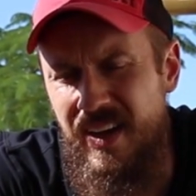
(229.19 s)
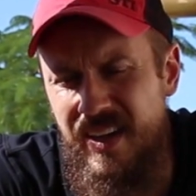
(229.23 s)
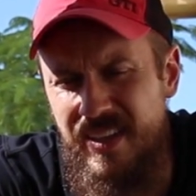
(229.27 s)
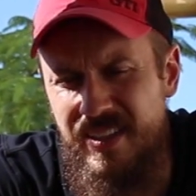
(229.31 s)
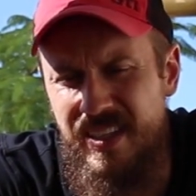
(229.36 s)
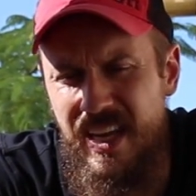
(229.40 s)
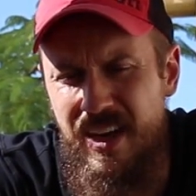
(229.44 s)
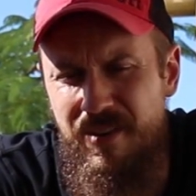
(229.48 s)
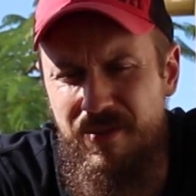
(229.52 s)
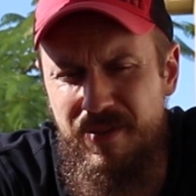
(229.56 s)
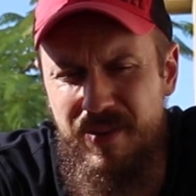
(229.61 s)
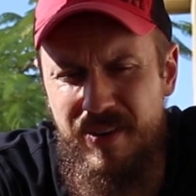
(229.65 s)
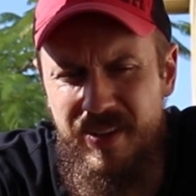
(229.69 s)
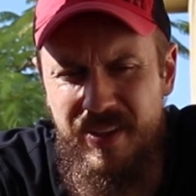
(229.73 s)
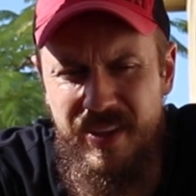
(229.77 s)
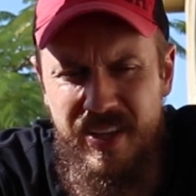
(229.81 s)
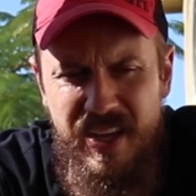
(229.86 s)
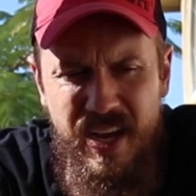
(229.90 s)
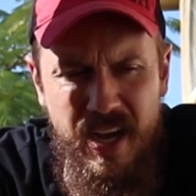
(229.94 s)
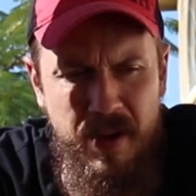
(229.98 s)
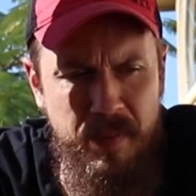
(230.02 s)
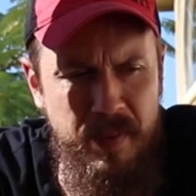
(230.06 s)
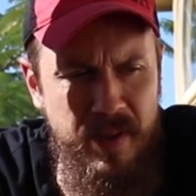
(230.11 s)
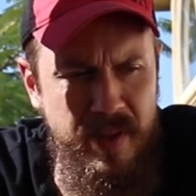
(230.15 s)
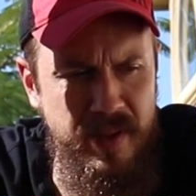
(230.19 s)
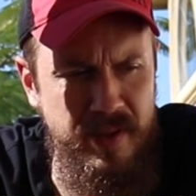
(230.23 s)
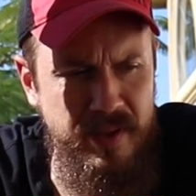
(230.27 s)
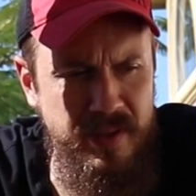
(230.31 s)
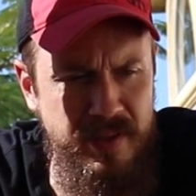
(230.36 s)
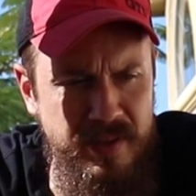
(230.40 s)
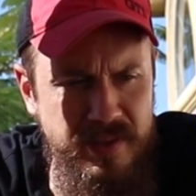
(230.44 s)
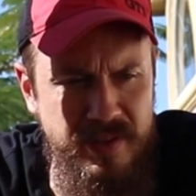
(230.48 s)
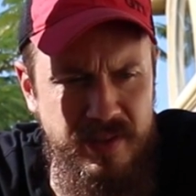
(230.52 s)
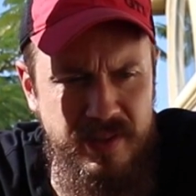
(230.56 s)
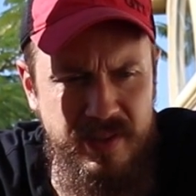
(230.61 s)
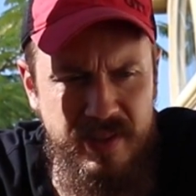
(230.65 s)
Definitely up
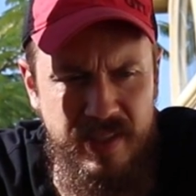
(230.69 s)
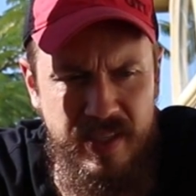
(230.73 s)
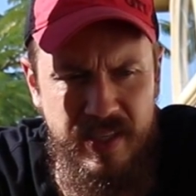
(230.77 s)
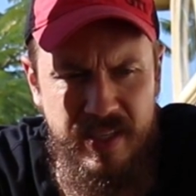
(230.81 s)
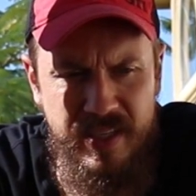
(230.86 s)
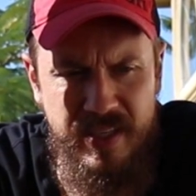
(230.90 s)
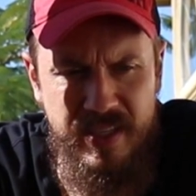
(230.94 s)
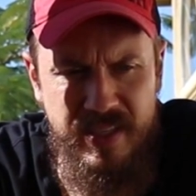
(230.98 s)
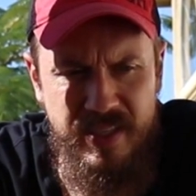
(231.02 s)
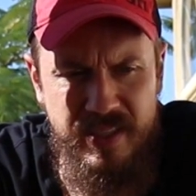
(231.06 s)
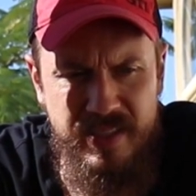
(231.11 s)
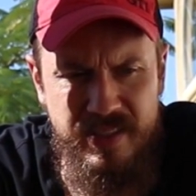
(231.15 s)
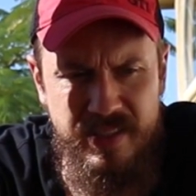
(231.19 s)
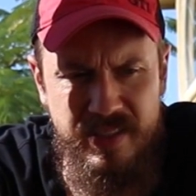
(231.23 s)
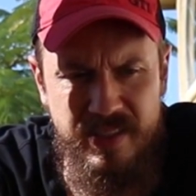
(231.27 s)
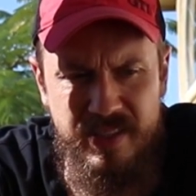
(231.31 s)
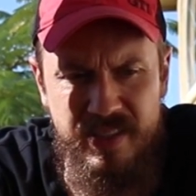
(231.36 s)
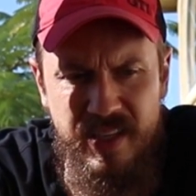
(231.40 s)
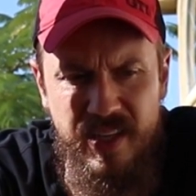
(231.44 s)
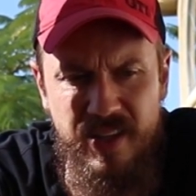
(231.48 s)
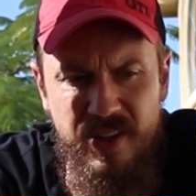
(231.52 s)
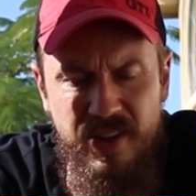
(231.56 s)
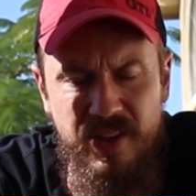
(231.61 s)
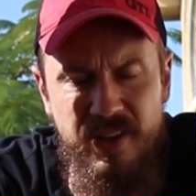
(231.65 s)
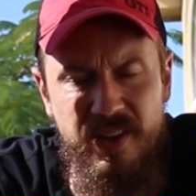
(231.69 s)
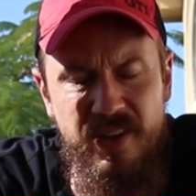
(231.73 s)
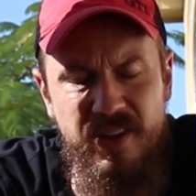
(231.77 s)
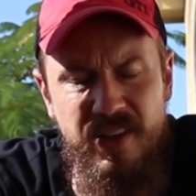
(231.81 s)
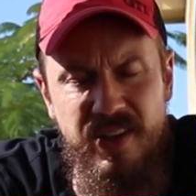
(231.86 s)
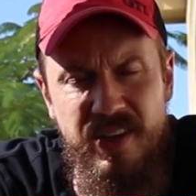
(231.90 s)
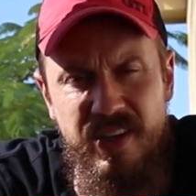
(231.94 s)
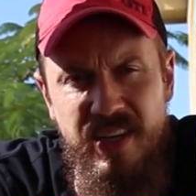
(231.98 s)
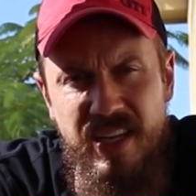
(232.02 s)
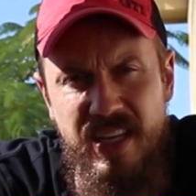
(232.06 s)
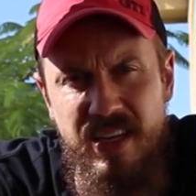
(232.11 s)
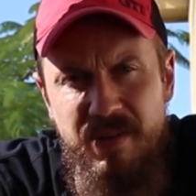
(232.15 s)
hills, it is a little
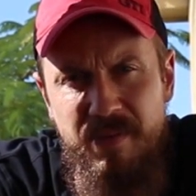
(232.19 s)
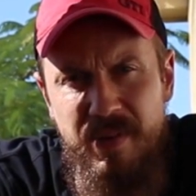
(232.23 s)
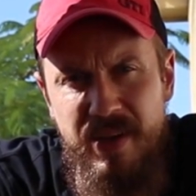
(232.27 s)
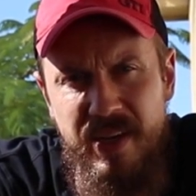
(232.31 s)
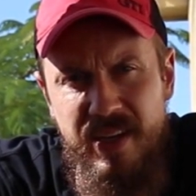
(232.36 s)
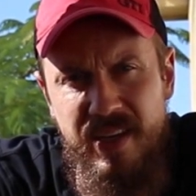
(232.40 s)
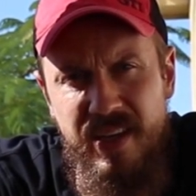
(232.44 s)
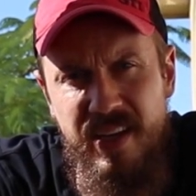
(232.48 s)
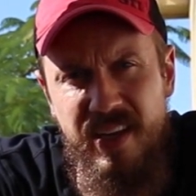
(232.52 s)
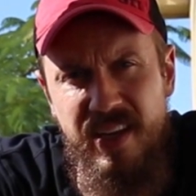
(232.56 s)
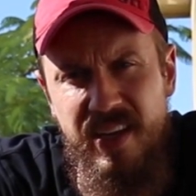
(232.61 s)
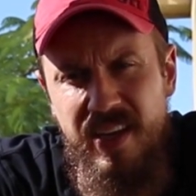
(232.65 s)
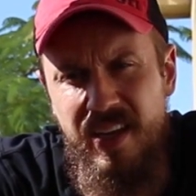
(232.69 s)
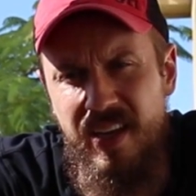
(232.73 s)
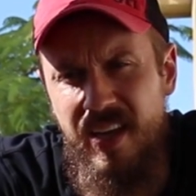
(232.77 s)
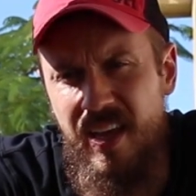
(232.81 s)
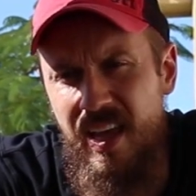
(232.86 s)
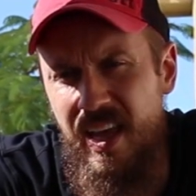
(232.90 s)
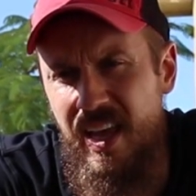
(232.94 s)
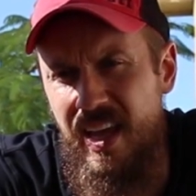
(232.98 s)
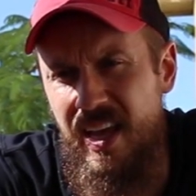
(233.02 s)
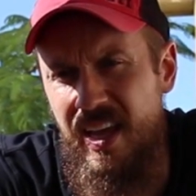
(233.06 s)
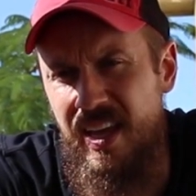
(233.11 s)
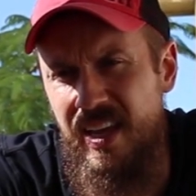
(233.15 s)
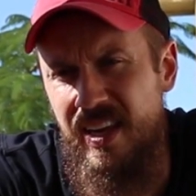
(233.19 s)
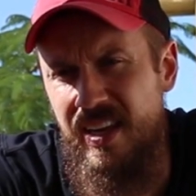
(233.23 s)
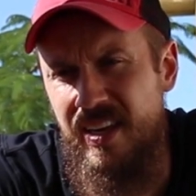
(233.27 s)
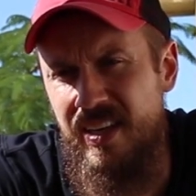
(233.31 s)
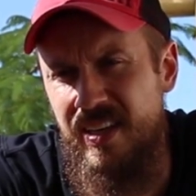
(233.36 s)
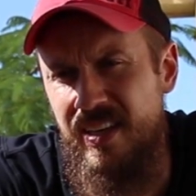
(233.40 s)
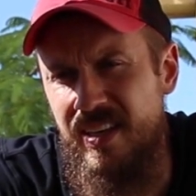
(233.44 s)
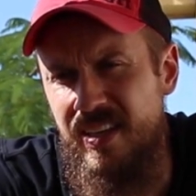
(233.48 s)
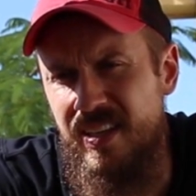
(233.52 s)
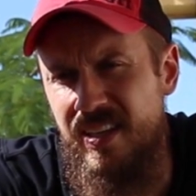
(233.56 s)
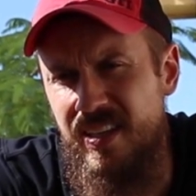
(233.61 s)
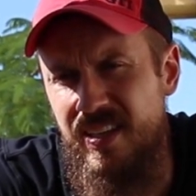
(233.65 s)
anemic,
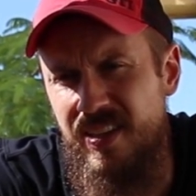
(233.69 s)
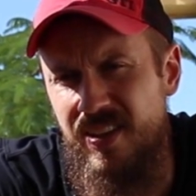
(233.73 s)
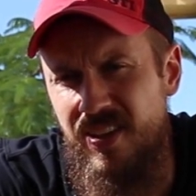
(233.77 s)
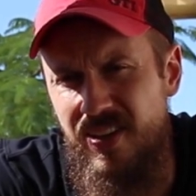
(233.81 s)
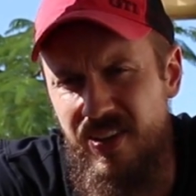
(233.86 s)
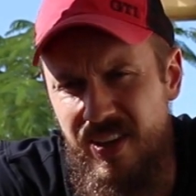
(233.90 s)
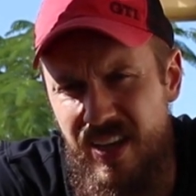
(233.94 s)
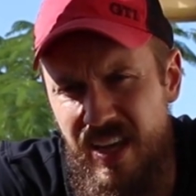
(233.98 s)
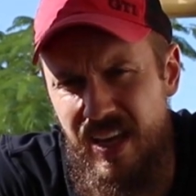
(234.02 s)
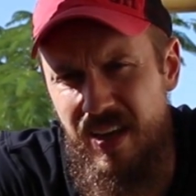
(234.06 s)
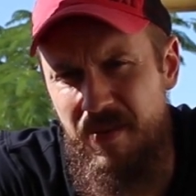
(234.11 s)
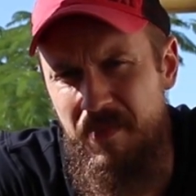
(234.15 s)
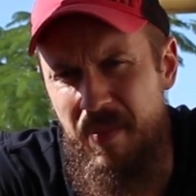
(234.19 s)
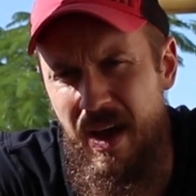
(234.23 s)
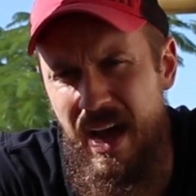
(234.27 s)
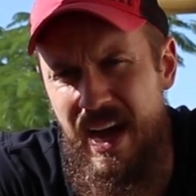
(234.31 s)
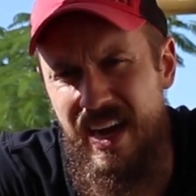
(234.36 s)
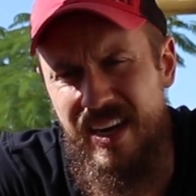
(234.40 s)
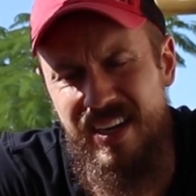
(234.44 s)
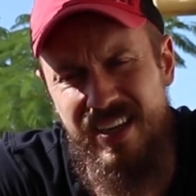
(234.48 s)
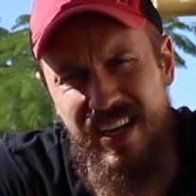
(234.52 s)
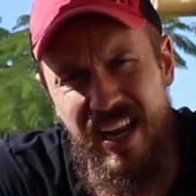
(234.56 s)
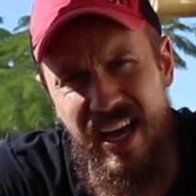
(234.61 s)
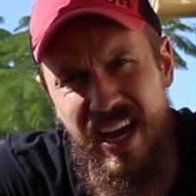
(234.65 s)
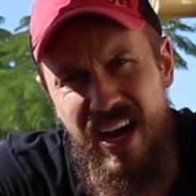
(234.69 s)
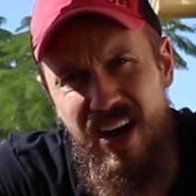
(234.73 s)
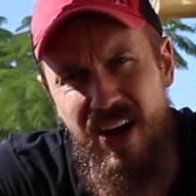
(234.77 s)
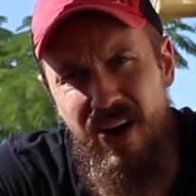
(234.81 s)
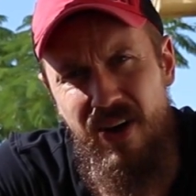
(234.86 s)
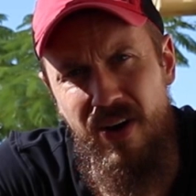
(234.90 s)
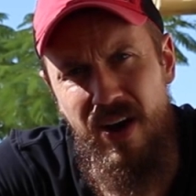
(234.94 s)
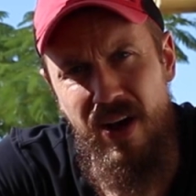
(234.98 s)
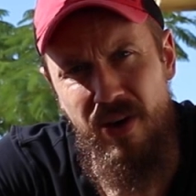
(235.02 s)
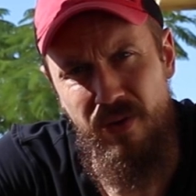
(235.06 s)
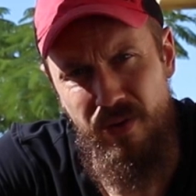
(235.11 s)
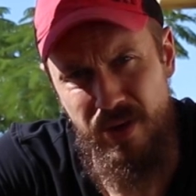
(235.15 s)
and looking back
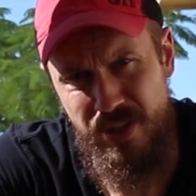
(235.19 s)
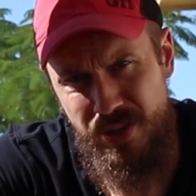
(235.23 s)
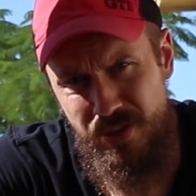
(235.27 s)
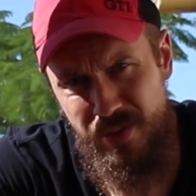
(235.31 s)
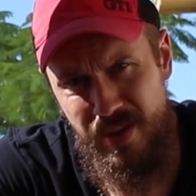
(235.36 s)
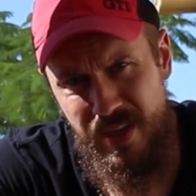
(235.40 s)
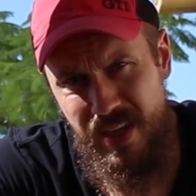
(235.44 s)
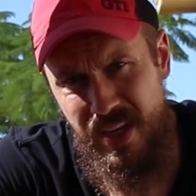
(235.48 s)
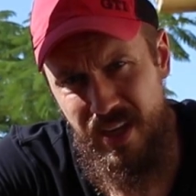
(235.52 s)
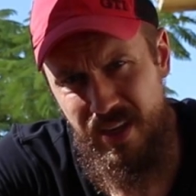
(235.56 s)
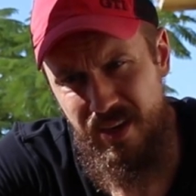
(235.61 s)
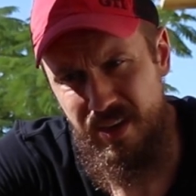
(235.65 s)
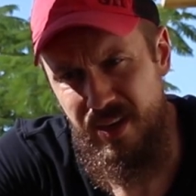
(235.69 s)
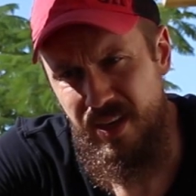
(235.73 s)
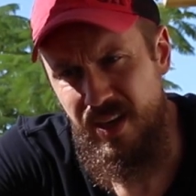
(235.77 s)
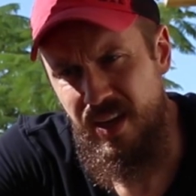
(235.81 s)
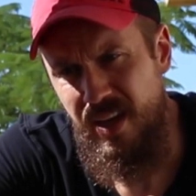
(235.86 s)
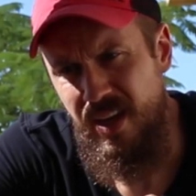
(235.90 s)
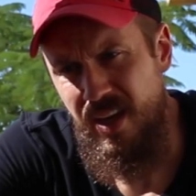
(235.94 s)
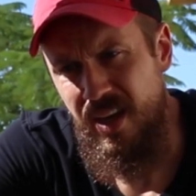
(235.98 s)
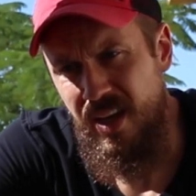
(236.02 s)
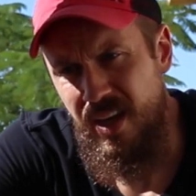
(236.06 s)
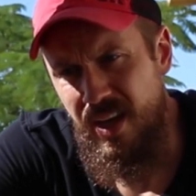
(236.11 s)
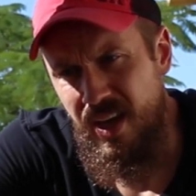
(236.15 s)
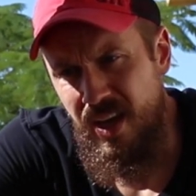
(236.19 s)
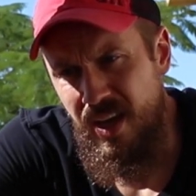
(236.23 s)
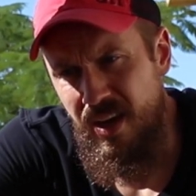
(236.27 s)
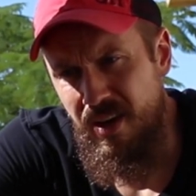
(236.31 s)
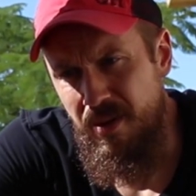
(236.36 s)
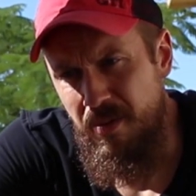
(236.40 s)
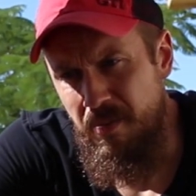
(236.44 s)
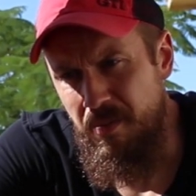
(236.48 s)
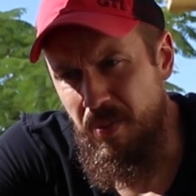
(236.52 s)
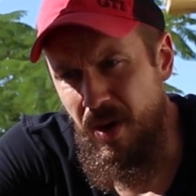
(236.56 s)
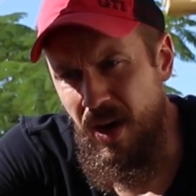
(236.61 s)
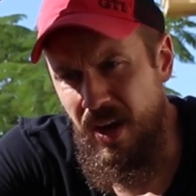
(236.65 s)
now, I wish we had
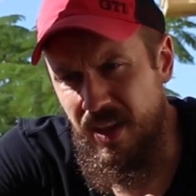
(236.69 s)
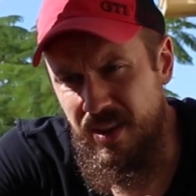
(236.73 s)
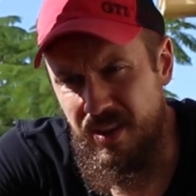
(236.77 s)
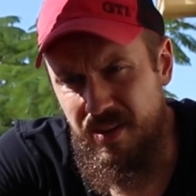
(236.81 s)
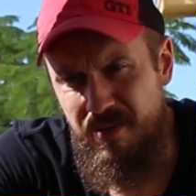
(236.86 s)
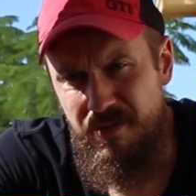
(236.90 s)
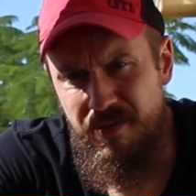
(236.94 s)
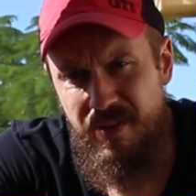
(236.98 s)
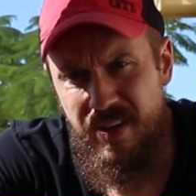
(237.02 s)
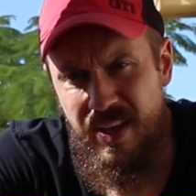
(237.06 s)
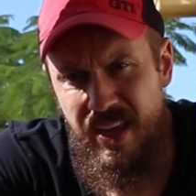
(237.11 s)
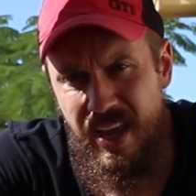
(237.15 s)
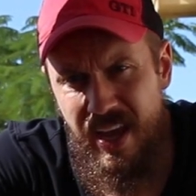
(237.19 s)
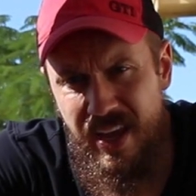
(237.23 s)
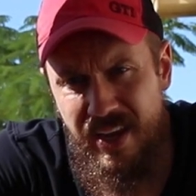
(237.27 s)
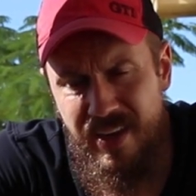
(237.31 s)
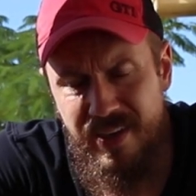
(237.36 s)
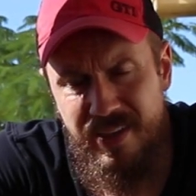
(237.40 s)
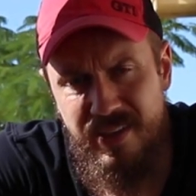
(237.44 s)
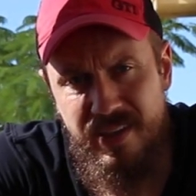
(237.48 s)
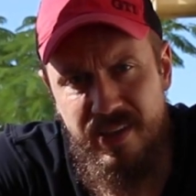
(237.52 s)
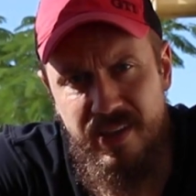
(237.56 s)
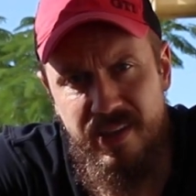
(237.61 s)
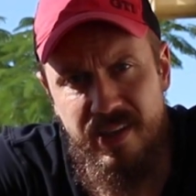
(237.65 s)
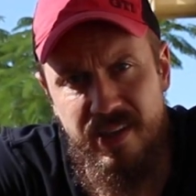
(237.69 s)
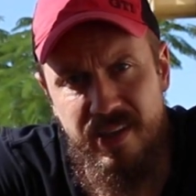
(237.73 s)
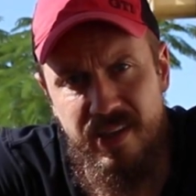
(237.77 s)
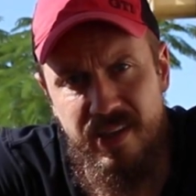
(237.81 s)
bought the V8.